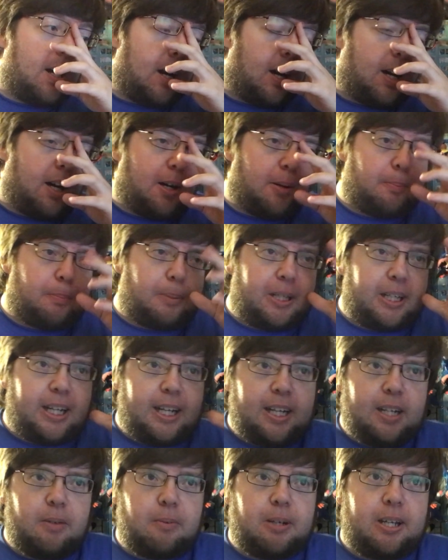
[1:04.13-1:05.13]
But
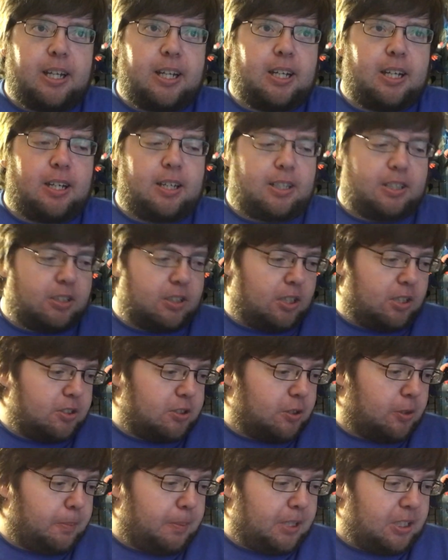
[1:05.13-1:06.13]
anyway, I
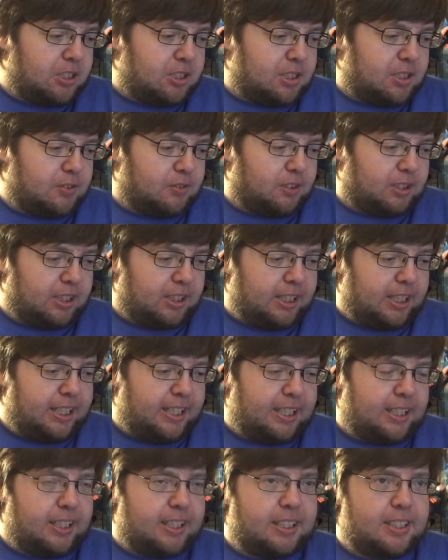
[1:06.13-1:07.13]
also apologize for the
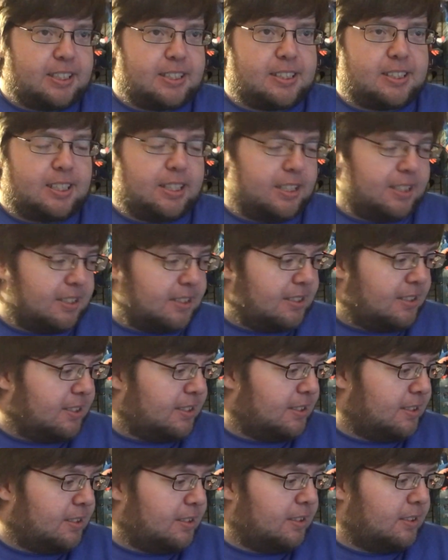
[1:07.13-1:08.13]
lighting. Like I said,
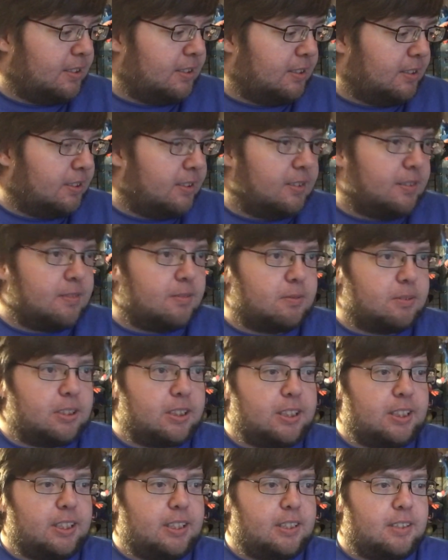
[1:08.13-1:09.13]
it's
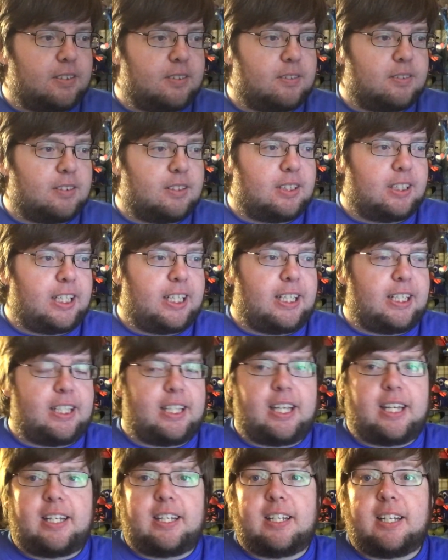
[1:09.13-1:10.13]
really late
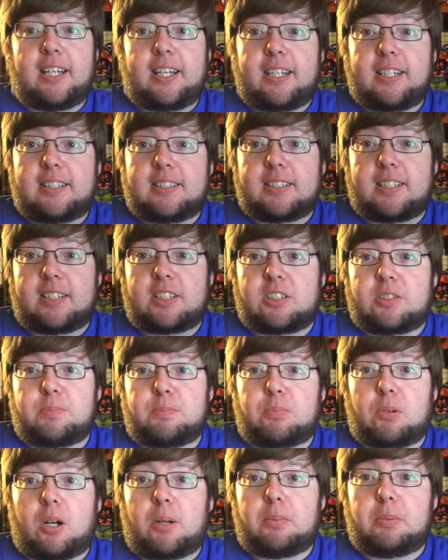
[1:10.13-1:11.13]
at night. I
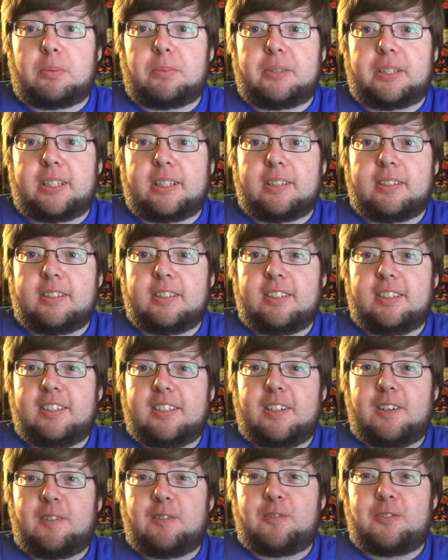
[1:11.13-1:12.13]
should probably
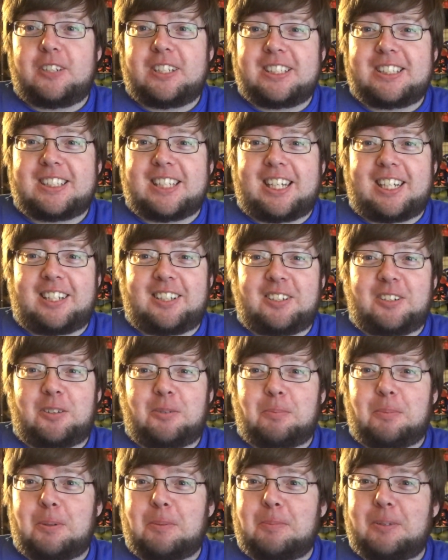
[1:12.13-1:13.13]
fix that a
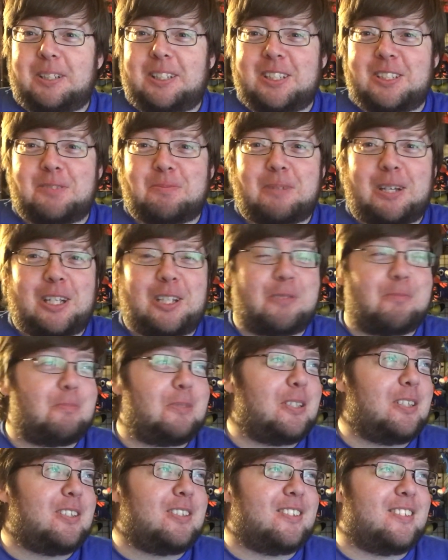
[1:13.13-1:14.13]
little bit because my
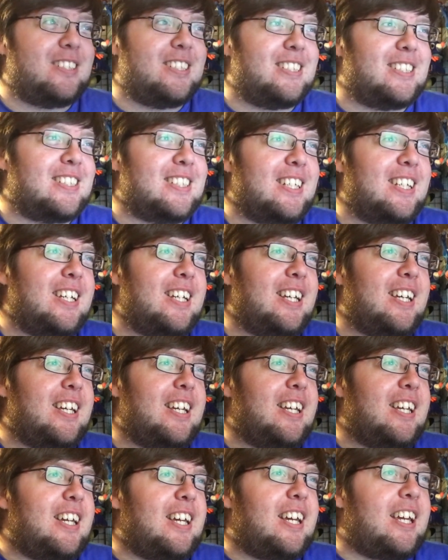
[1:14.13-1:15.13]
computer is
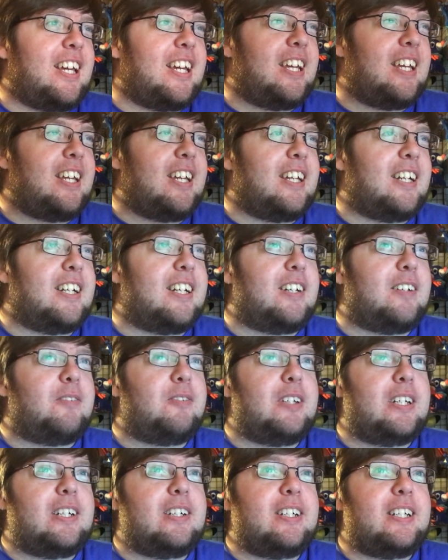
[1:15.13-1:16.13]
a
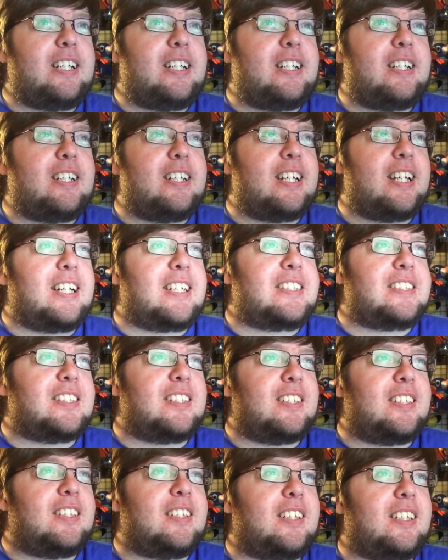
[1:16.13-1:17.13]
very
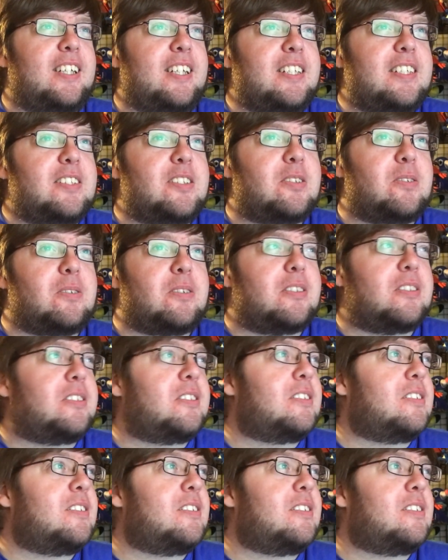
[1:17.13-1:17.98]
excellent light source.